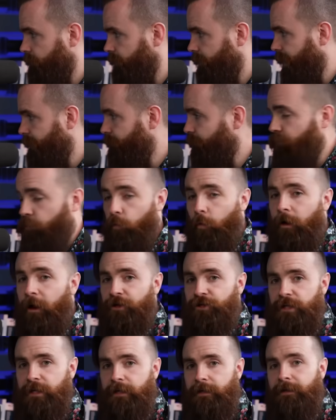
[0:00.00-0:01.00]
Dave, if you're
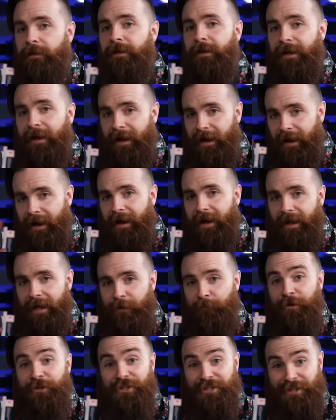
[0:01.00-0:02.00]
watching,
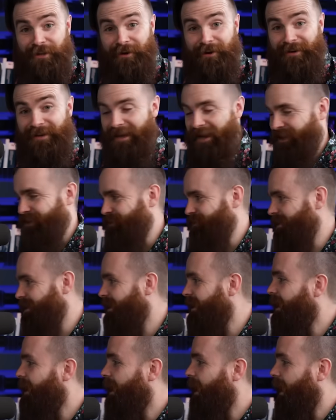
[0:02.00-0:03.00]
Hi, we should talk actually.